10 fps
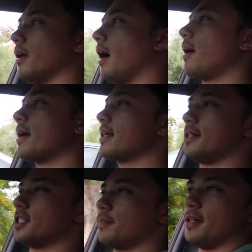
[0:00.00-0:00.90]
I
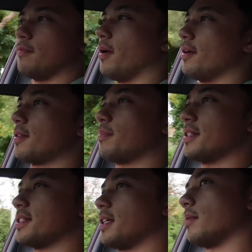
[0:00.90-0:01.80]
reckon it's a bit of both,
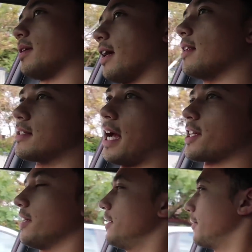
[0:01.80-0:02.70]
placebo and it's
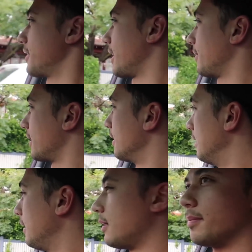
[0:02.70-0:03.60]
actually doing something.
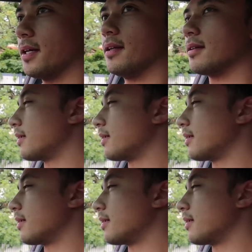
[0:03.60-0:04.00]
But